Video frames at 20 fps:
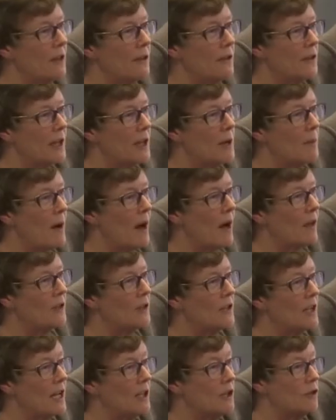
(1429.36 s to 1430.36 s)
think about the
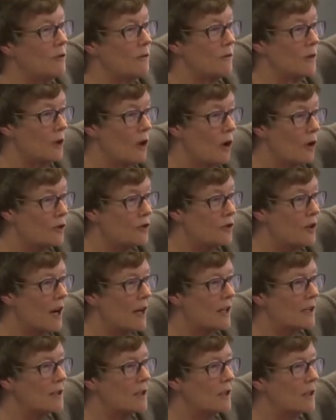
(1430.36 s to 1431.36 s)
nature of the
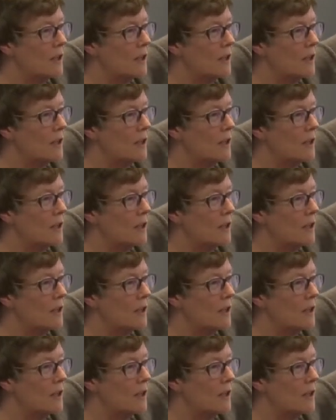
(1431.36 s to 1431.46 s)
contract.